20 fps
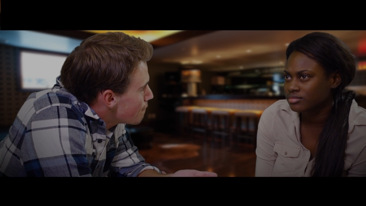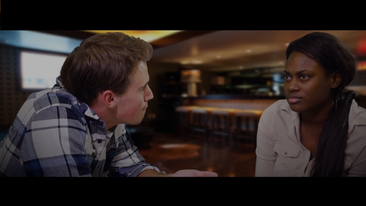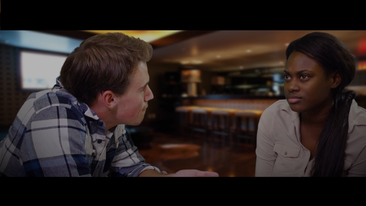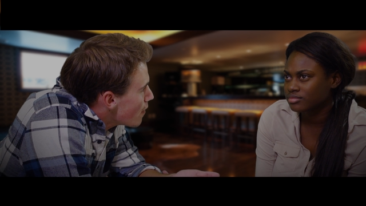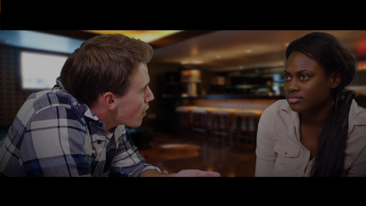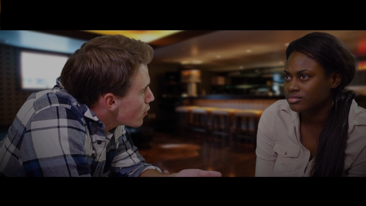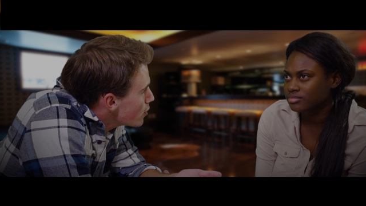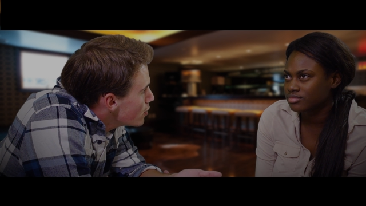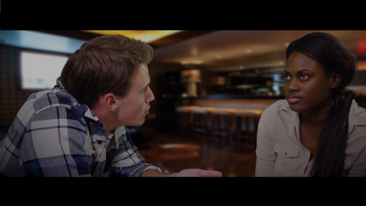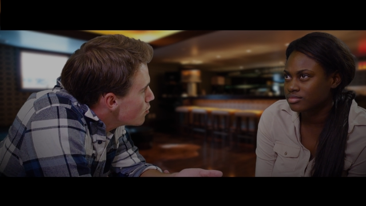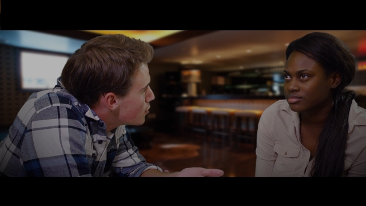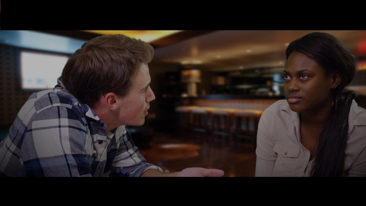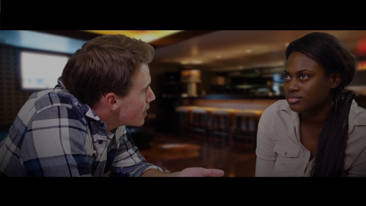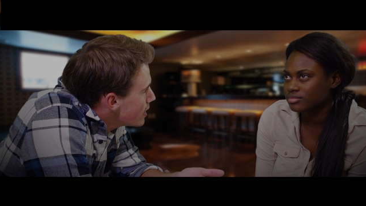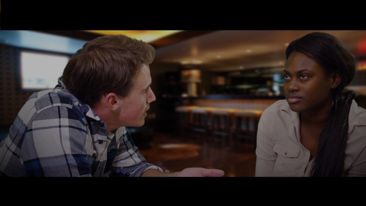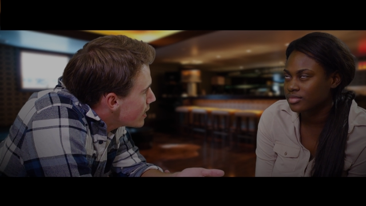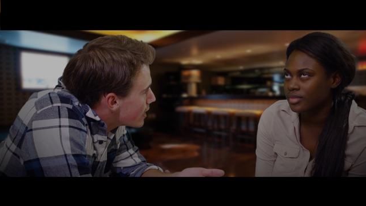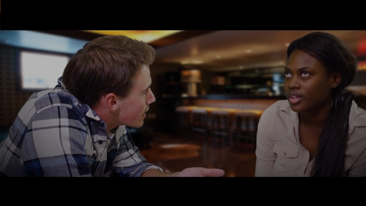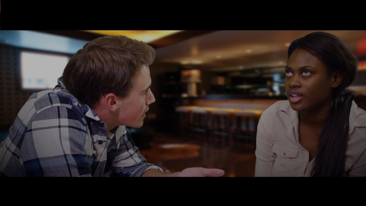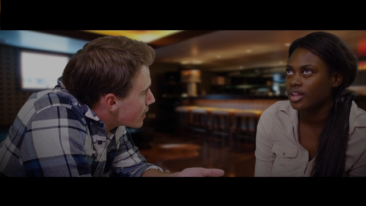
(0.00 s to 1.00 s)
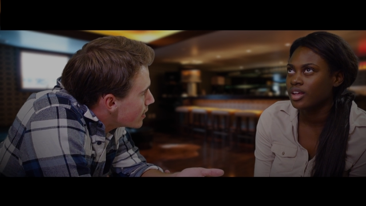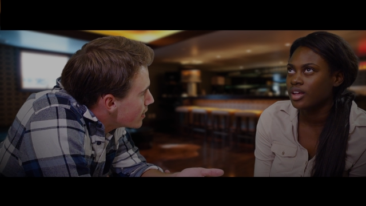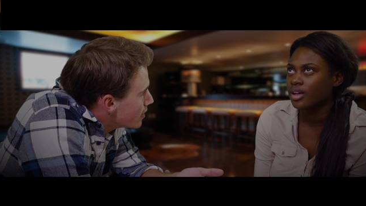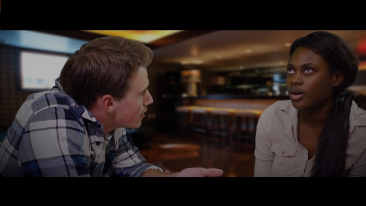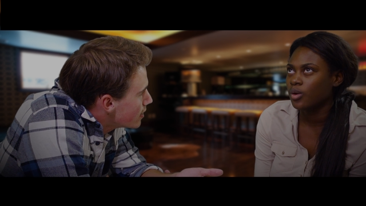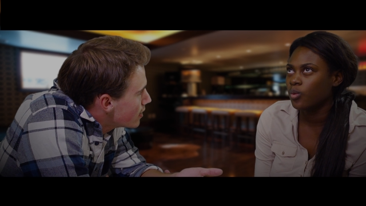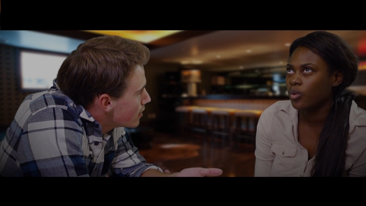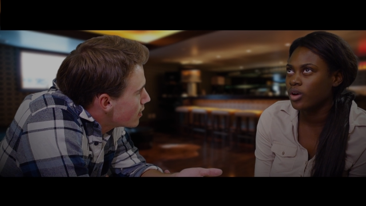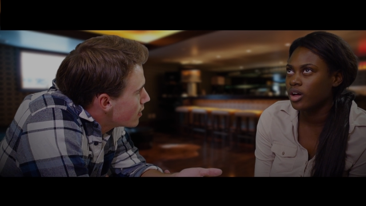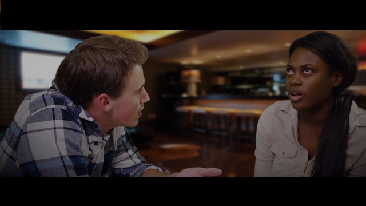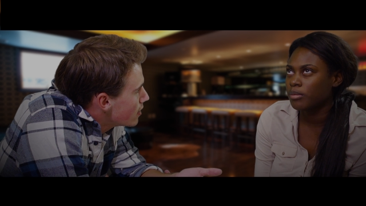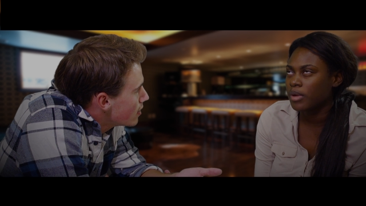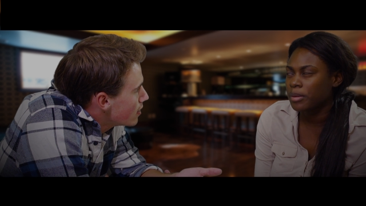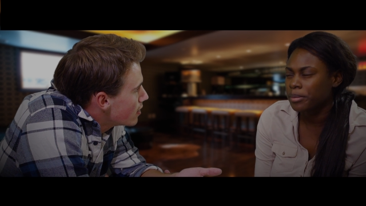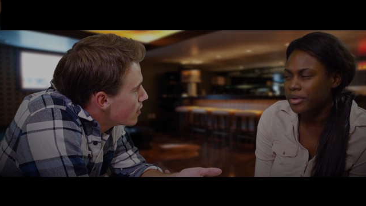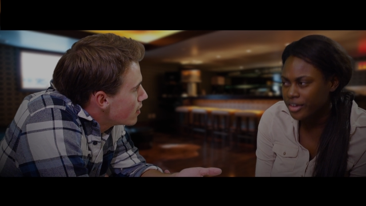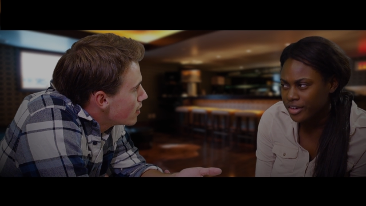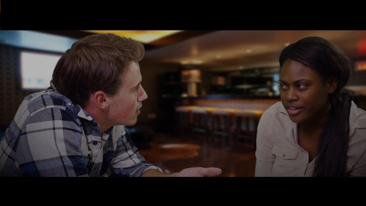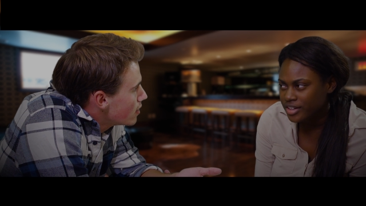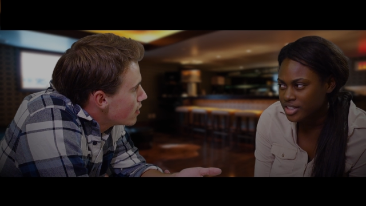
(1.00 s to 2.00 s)
Speaker 1: the fuck are you thinking?
Speaker 2: Well, my
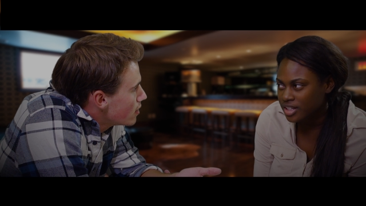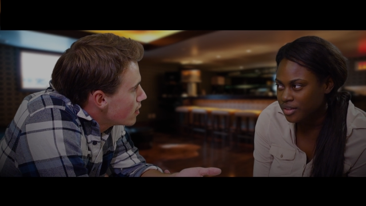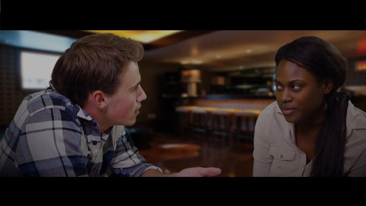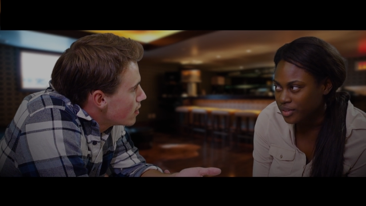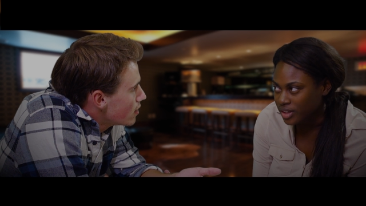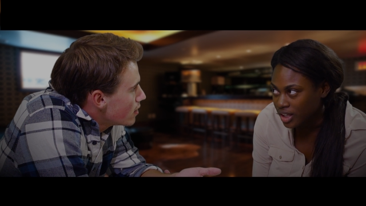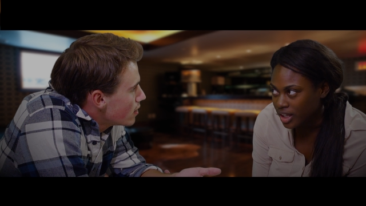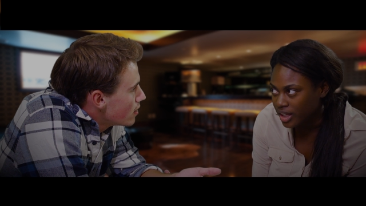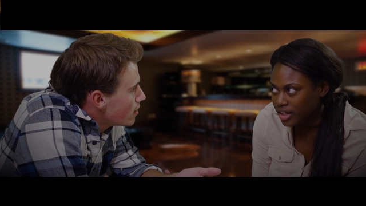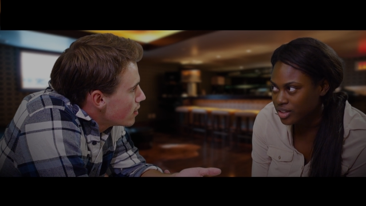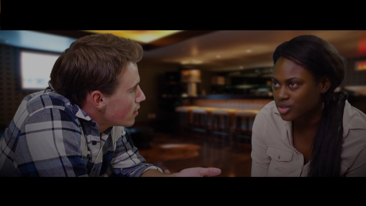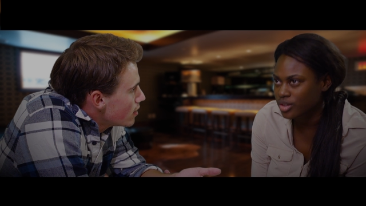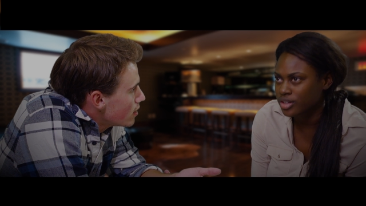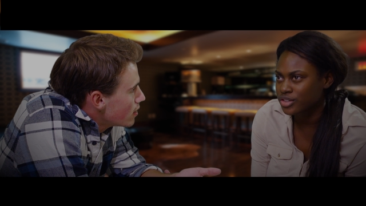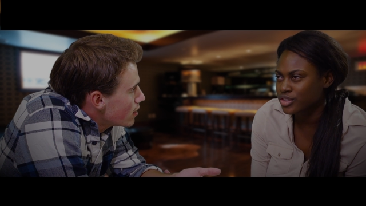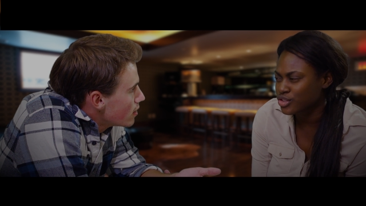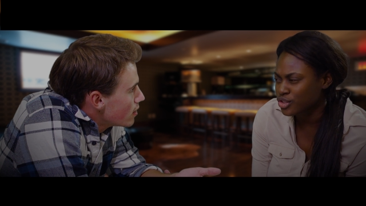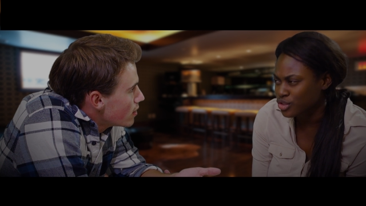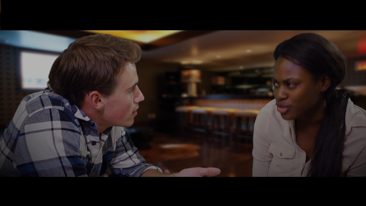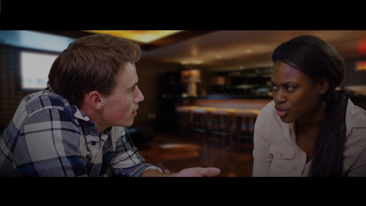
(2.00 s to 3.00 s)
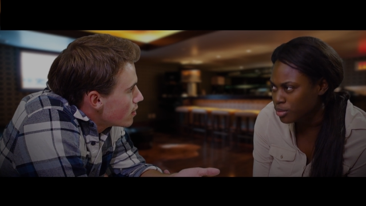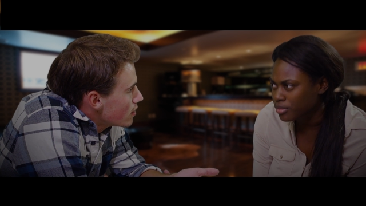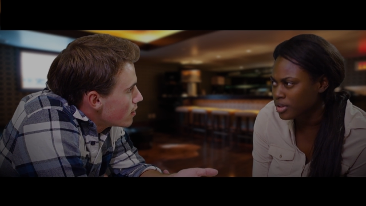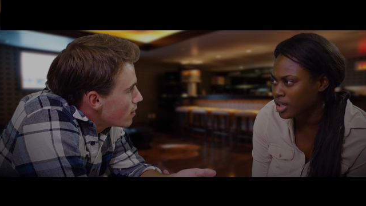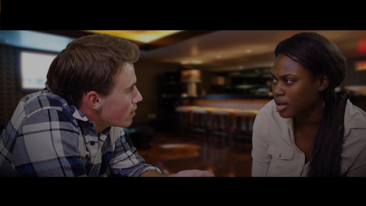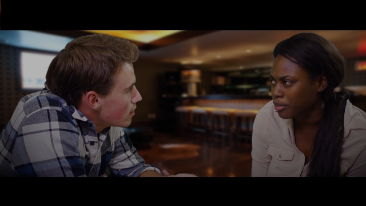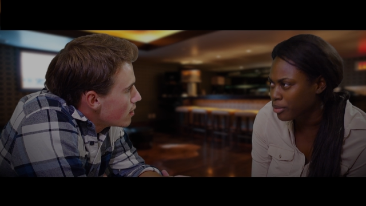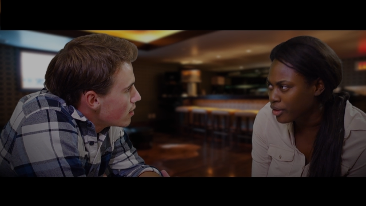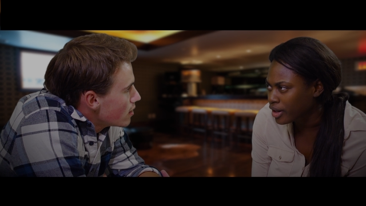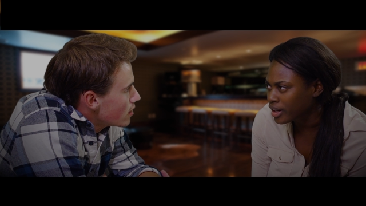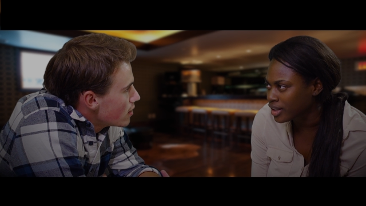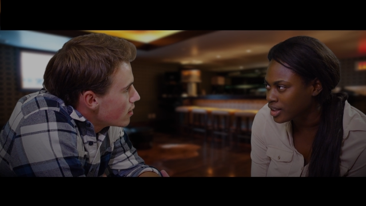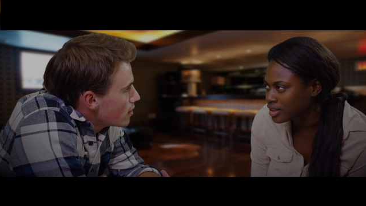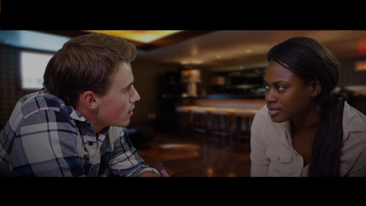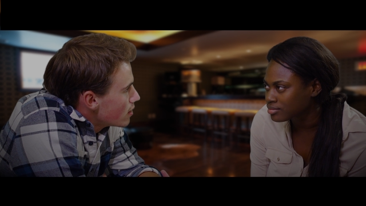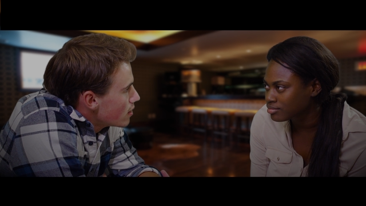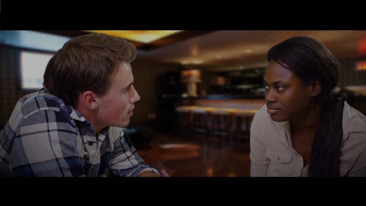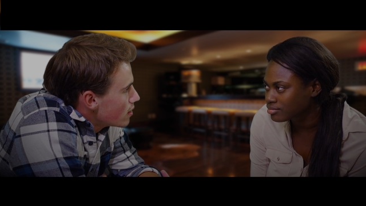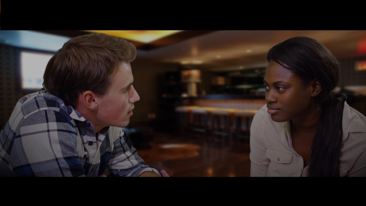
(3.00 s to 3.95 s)
period's never late, so I just assume that I'm pregnant.